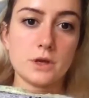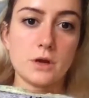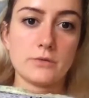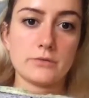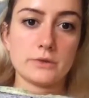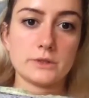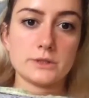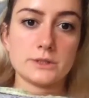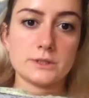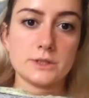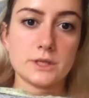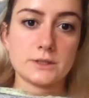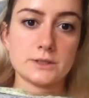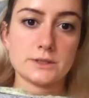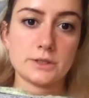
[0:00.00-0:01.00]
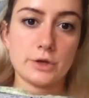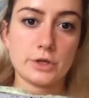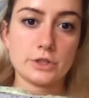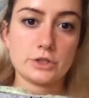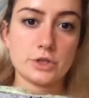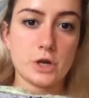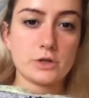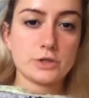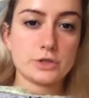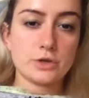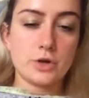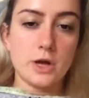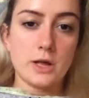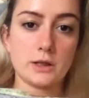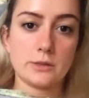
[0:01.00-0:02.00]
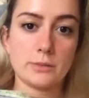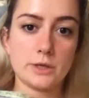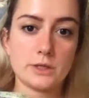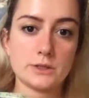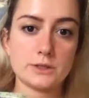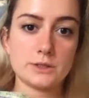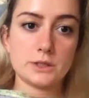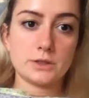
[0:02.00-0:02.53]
of its necessary structural elements,